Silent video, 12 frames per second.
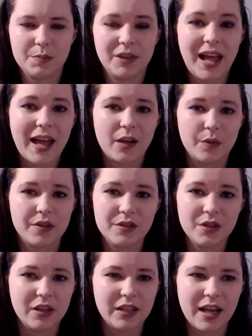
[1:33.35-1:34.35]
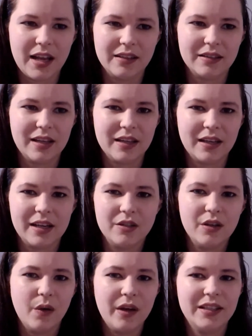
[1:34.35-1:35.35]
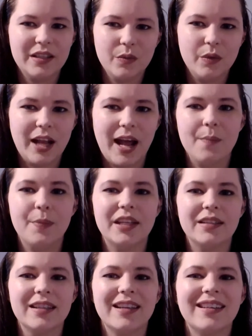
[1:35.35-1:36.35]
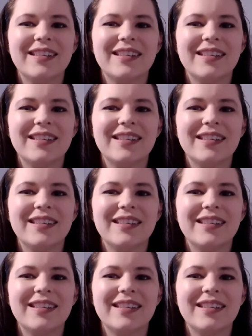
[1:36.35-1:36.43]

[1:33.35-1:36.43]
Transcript: black with soot, and I had no idea what happened.